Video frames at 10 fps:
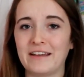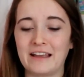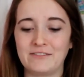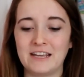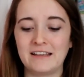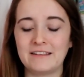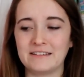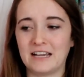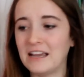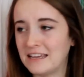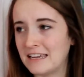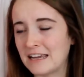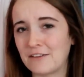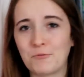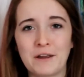Like I've taken these
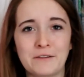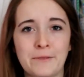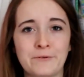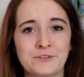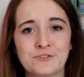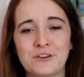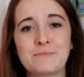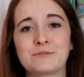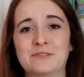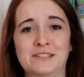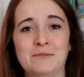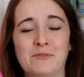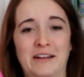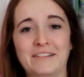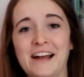hiking, I've waded through streams for some of
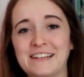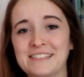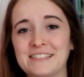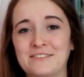my classes,